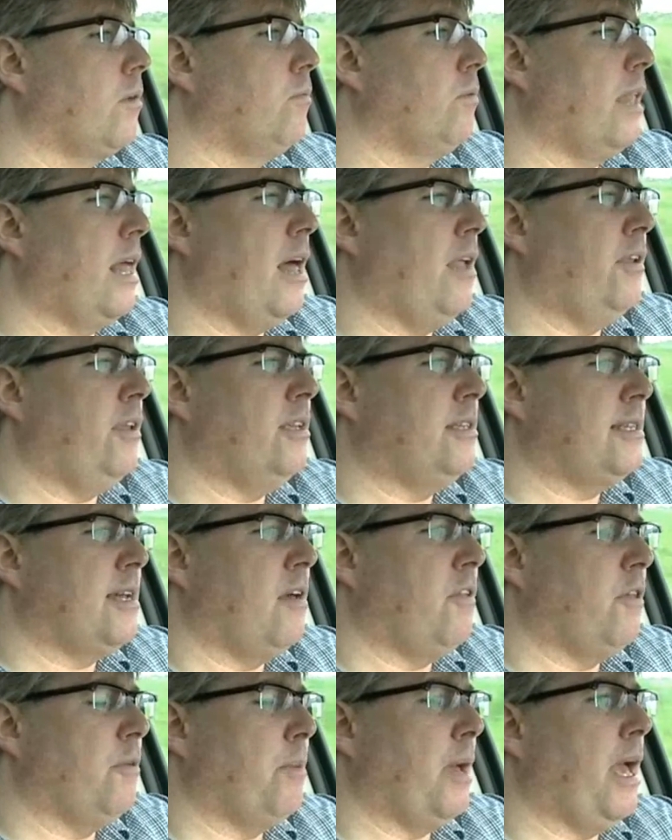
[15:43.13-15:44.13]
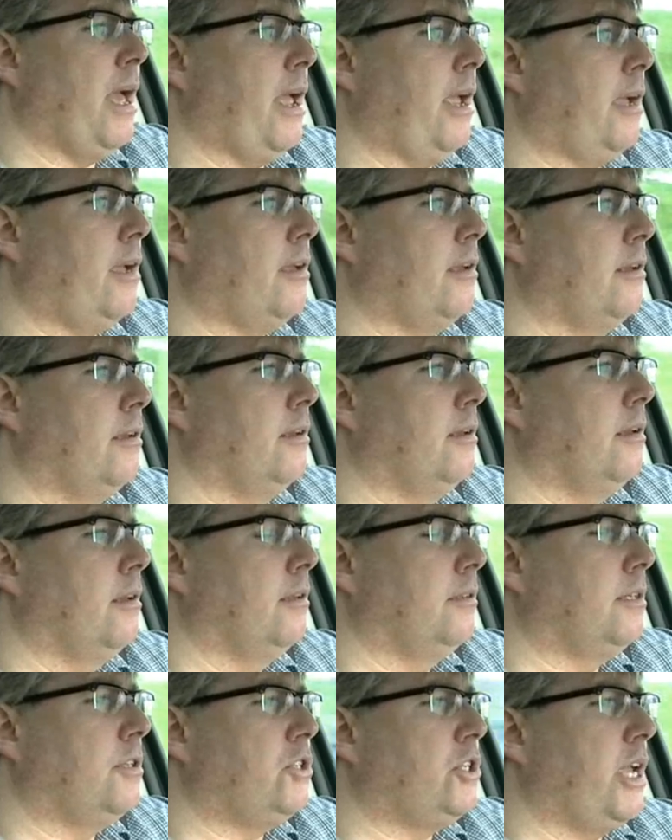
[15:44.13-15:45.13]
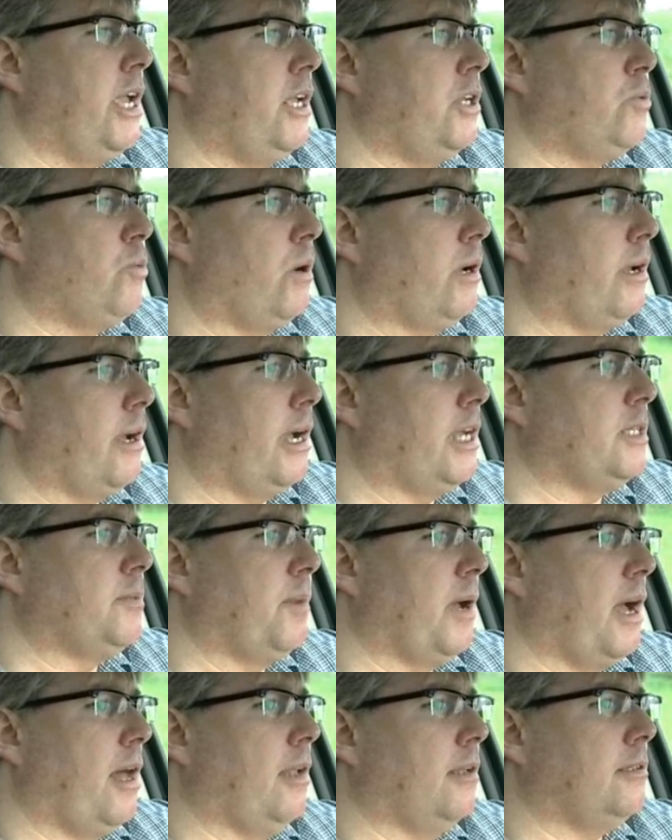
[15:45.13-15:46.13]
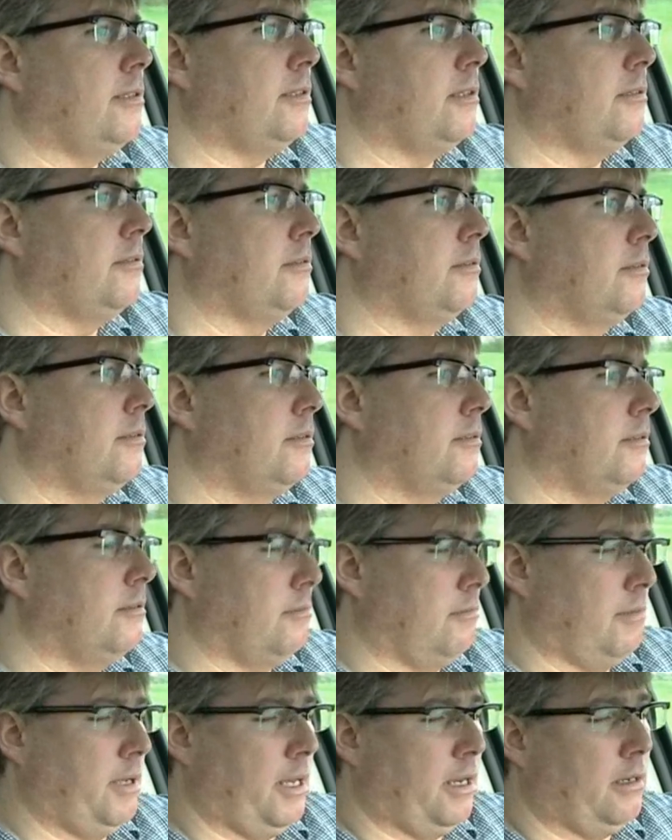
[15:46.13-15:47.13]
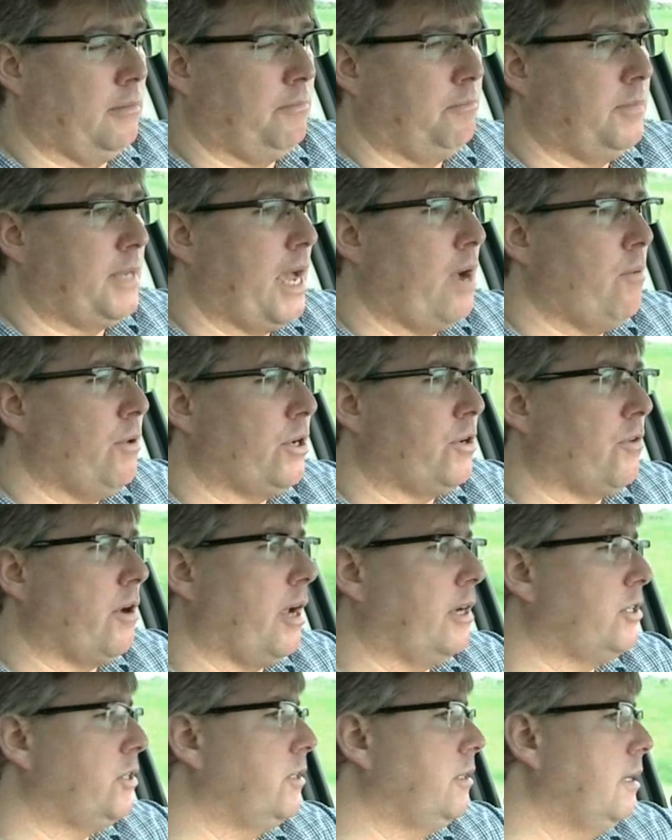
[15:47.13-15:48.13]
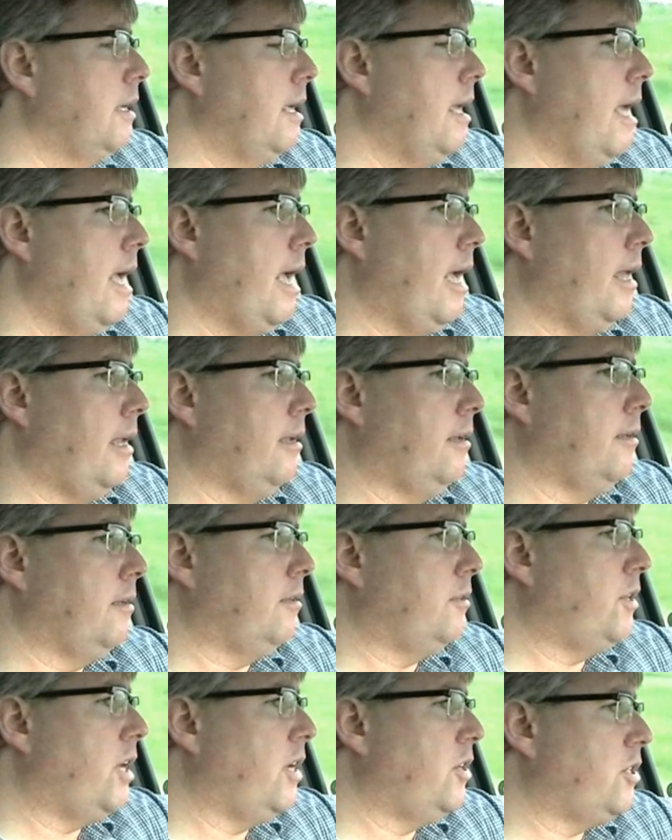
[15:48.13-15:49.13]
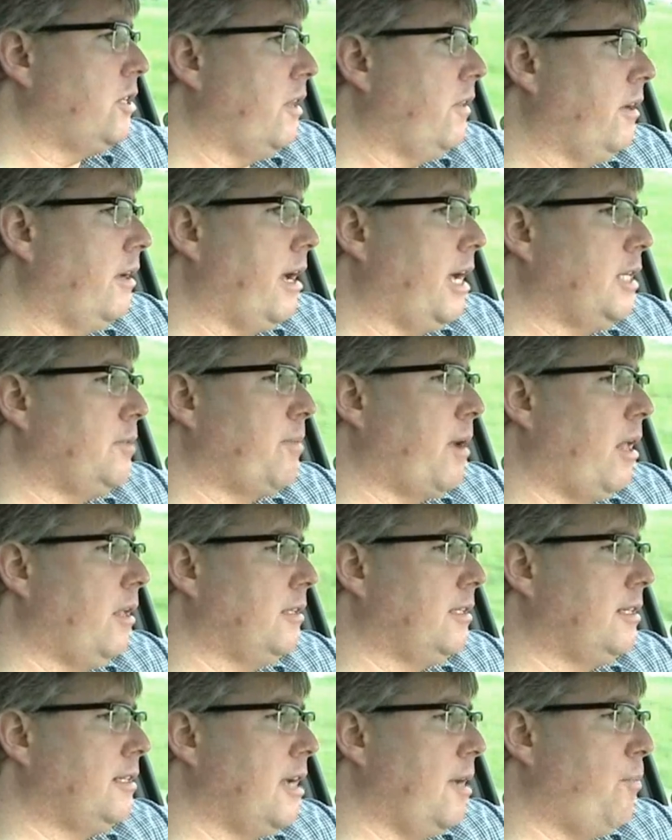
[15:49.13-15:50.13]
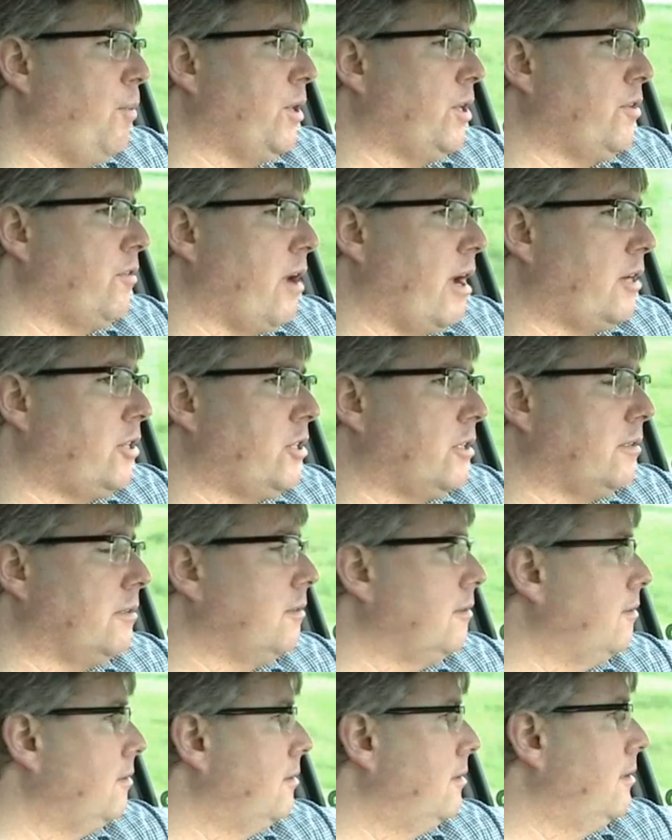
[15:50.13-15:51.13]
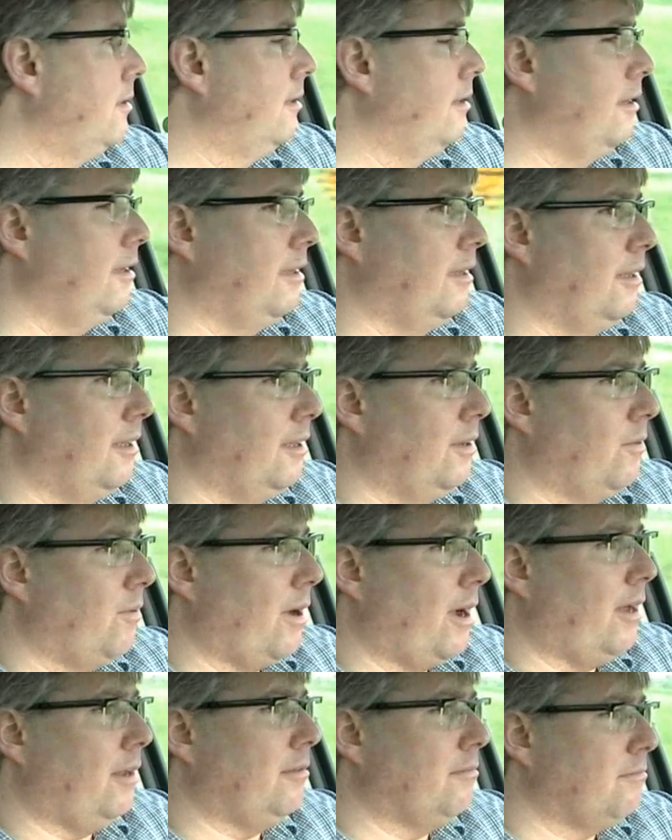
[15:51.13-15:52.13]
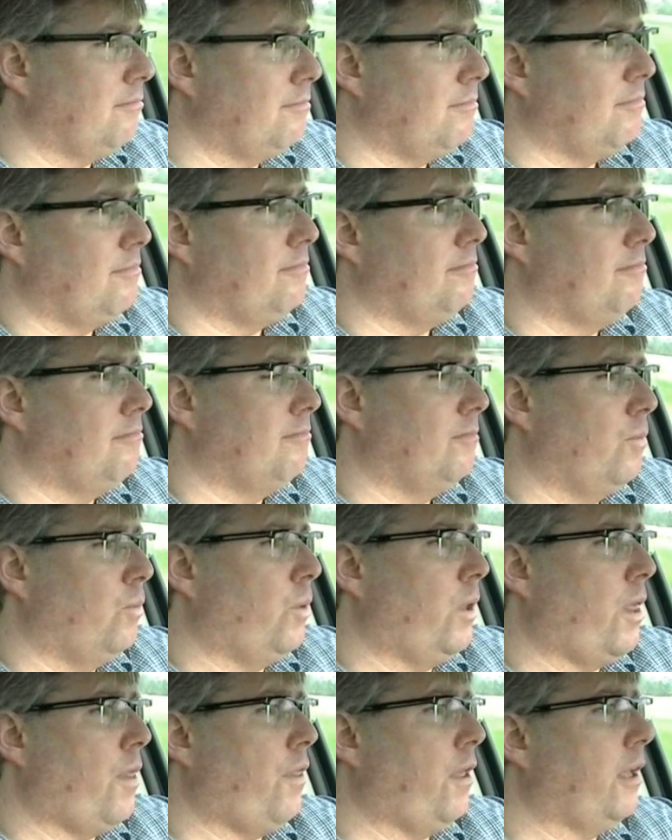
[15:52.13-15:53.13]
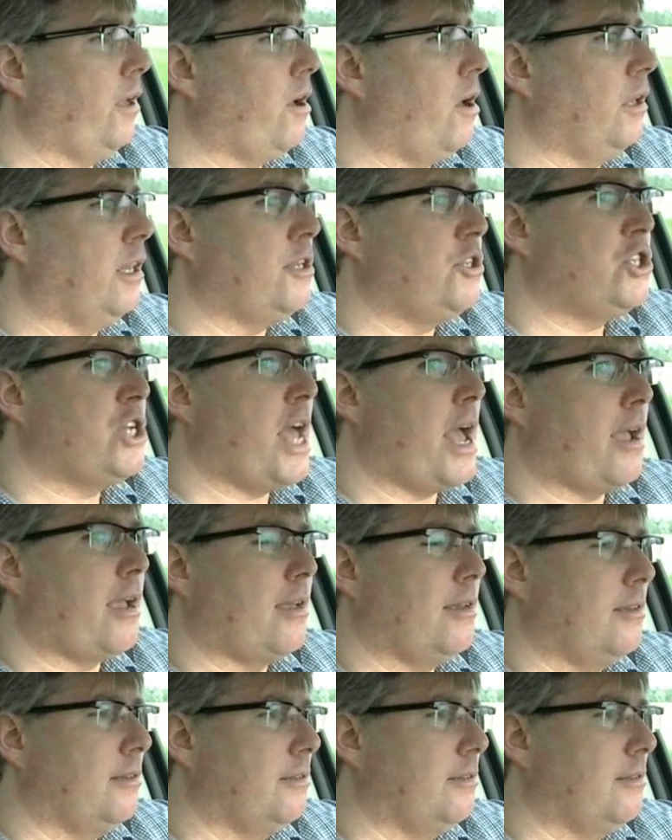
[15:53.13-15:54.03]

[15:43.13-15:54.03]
Well, how do you tell the bank to change one guy's balance in downward direction and change another guy's balance in an upward direction? Well, with a thing called a check.